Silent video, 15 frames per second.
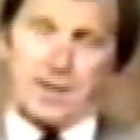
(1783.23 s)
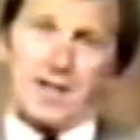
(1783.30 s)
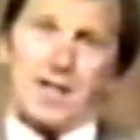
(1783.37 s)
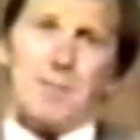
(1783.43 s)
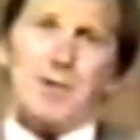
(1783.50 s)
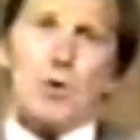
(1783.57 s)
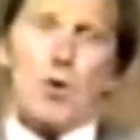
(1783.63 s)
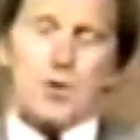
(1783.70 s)
Now
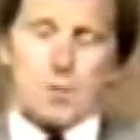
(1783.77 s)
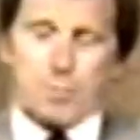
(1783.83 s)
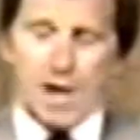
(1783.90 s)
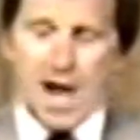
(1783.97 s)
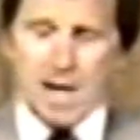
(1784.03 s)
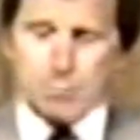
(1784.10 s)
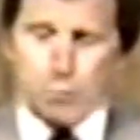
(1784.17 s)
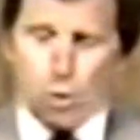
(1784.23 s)
let me go to the
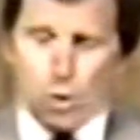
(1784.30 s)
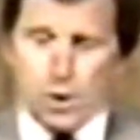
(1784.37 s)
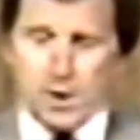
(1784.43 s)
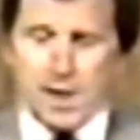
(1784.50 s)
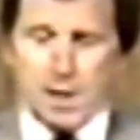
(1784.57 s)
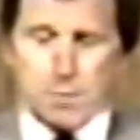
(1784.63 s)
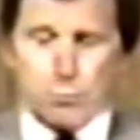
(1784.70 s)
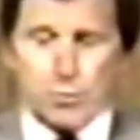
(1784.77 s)

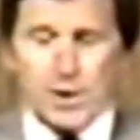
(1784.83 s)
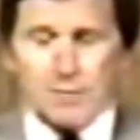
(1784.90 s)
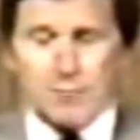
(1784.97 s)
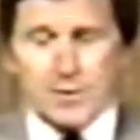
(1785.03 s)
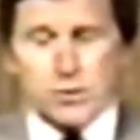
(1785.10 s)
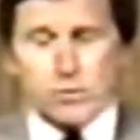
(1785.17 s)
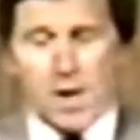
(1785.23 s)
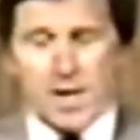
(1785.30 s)
blackboard and
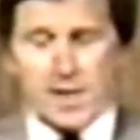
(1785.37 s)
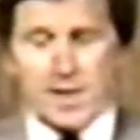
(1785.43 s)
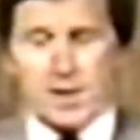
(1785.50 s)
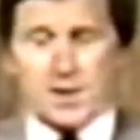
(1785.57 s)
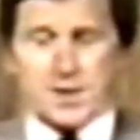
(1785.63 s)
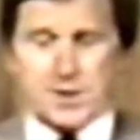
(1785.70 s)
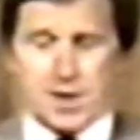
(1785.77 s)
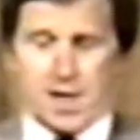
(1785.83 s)
briefly try to
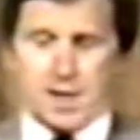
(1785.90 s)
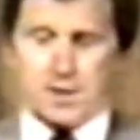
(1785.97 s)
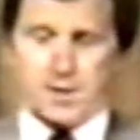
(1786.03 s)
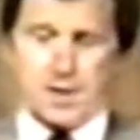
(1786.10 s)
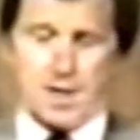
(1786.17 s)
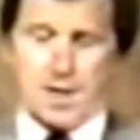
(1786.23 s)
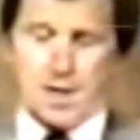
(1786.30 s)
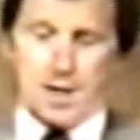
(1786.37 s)
illustrate
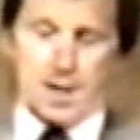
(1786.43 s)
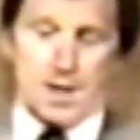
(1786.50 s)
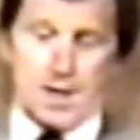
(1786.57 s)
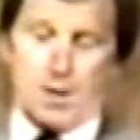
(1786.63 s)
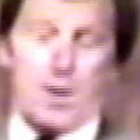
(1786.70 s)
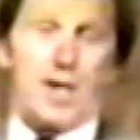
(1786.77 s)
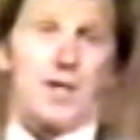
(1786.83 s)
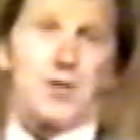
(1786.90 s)

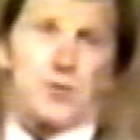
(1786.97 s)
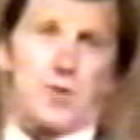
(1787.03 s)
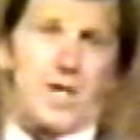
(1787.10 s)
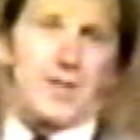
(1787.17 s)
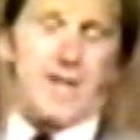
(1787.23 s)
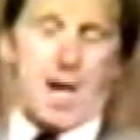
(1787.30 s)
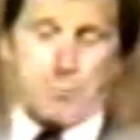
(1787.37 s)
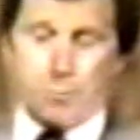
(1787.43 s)

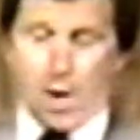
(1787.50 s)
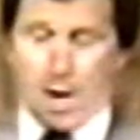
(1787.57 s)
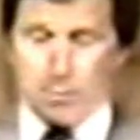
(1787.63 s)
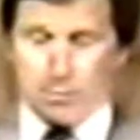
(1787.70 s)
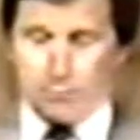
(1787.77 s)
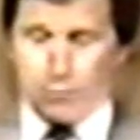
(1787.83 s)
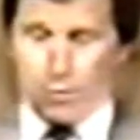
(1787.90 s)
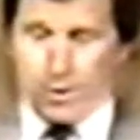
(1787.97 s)
that
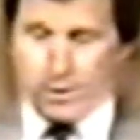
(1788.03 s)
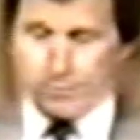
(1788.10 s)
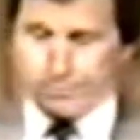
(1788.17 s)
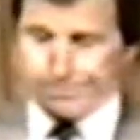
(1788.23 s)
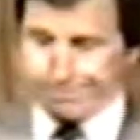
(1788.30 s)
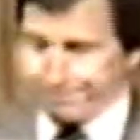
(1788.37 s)
problem for you.